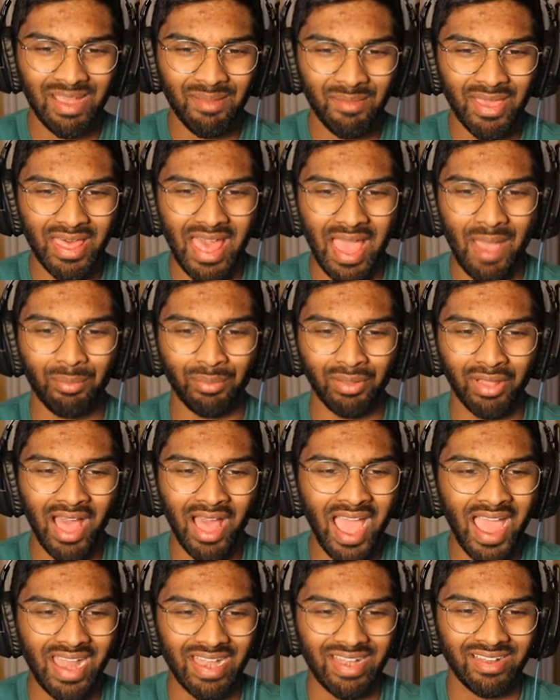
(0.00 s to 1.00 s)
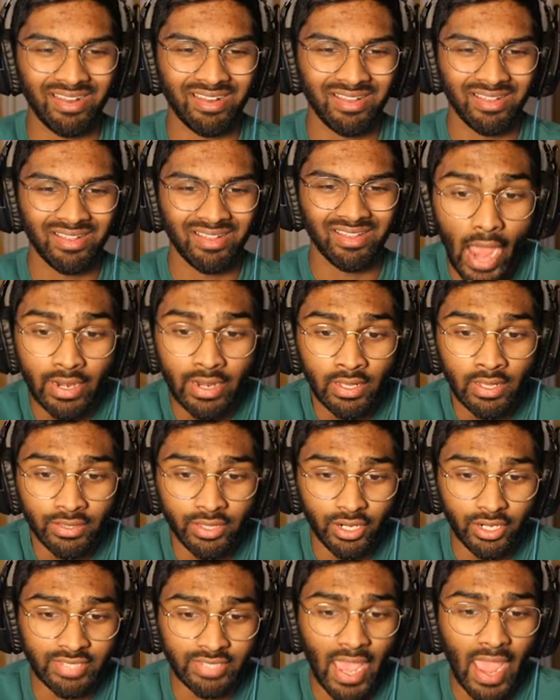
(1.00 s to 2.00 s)
Give me that blood! Oh
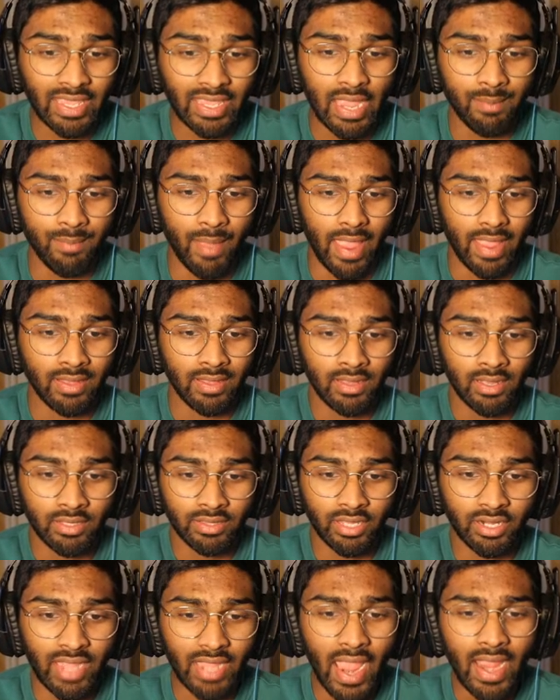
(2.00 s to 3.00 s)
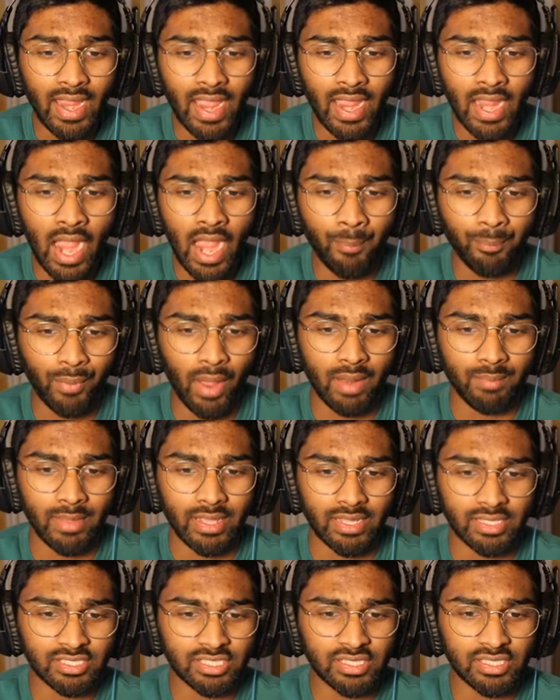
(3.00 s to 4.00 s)
god! They're attacking me! They're ganging up
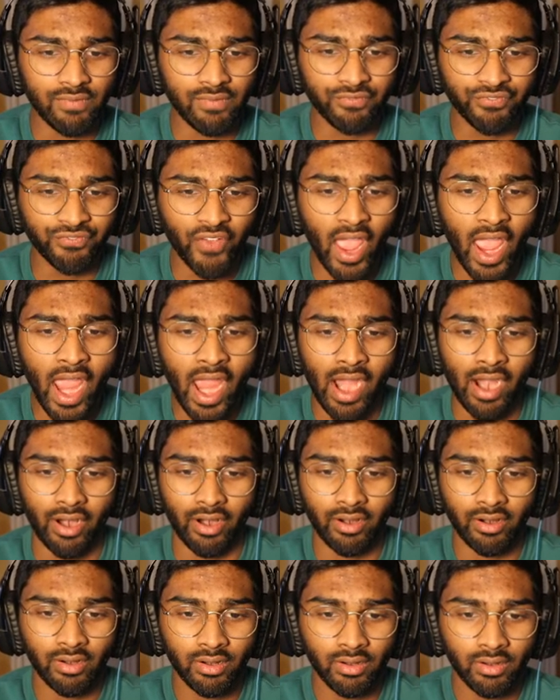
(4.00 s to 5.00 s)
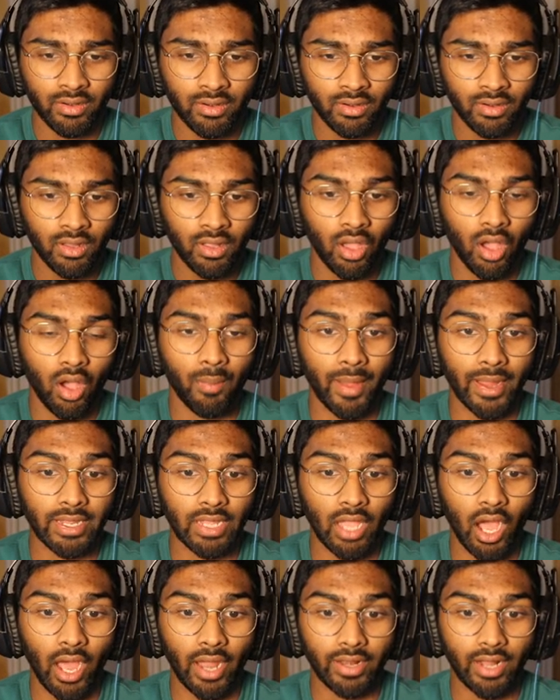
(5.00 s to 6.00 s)
on me! This isn't fair! Oh
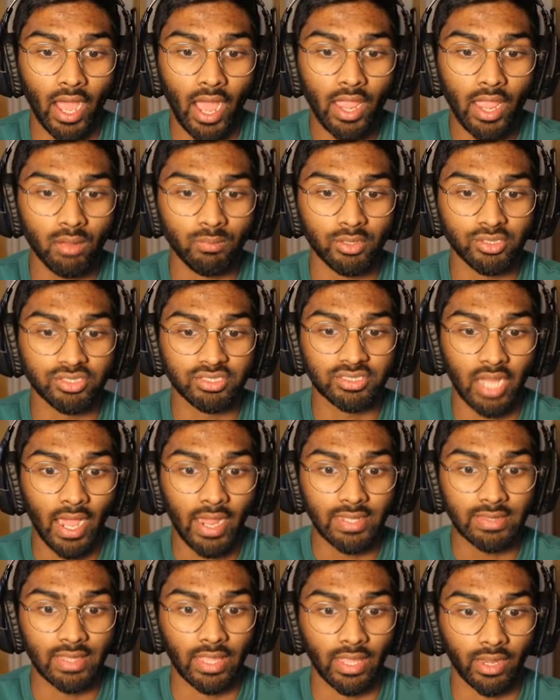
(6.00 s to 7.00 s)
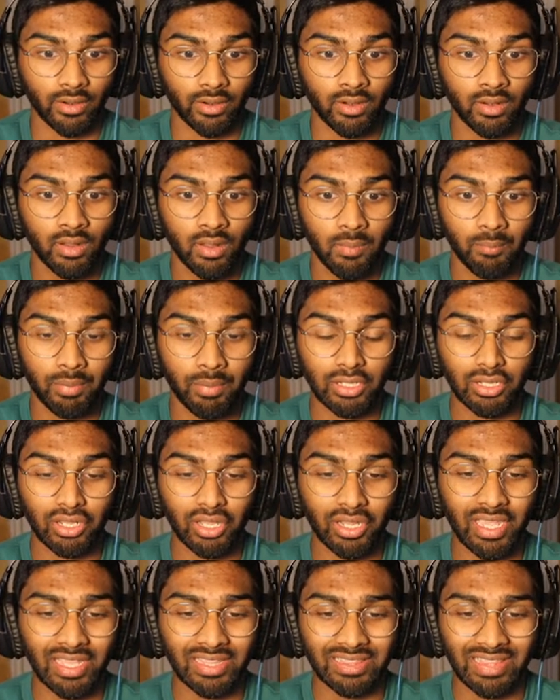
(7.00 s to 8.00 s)
my god, I almost died there.
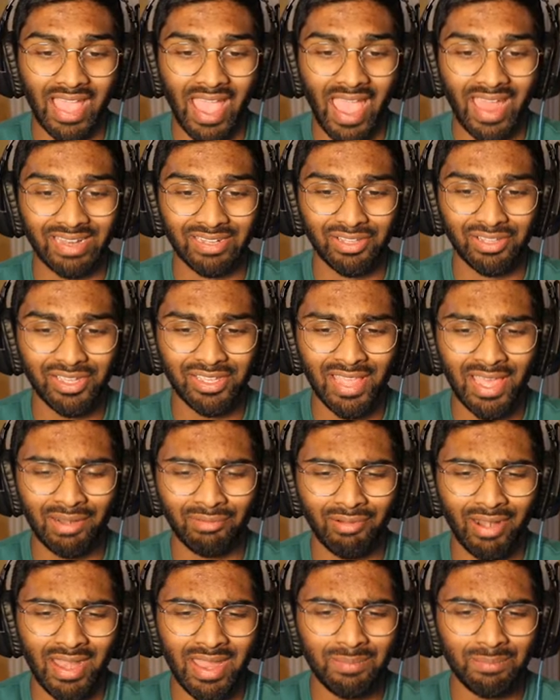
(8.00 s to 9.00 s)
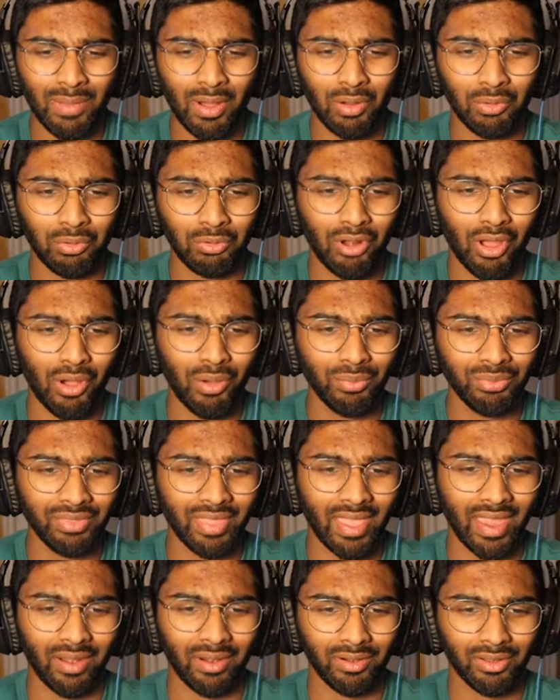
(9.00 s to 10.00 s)
But look at that. Look at that rainbow
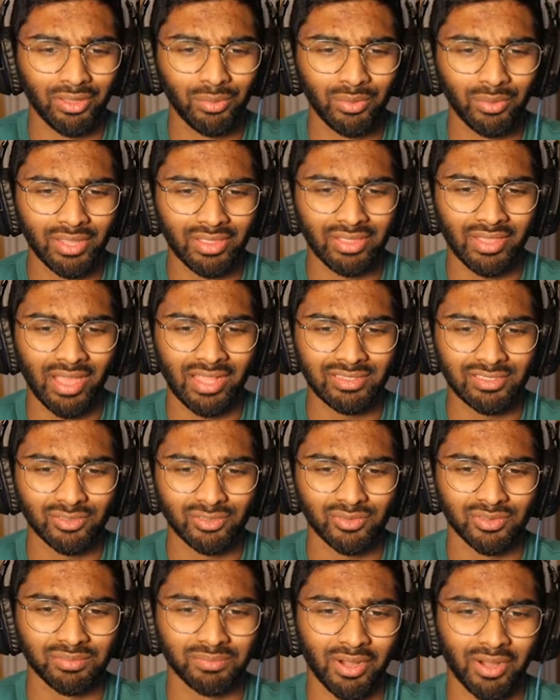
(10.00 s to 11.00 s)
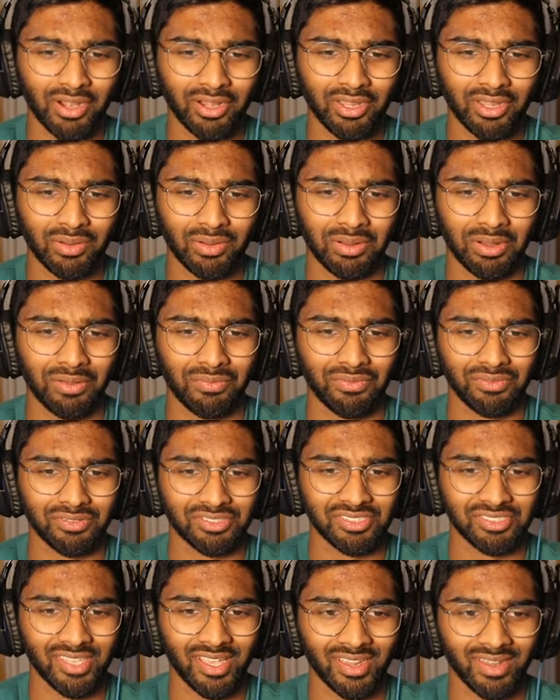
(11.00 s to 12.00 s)
road there. You would have thought this was Mario Kart
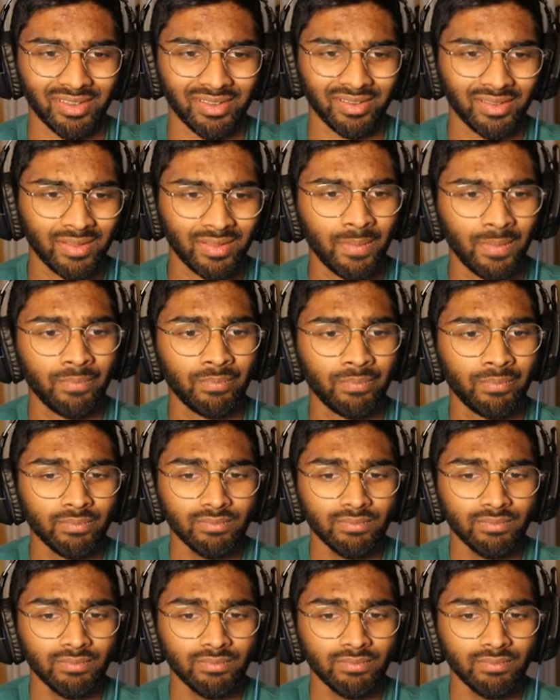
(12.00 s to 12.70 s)
for a second.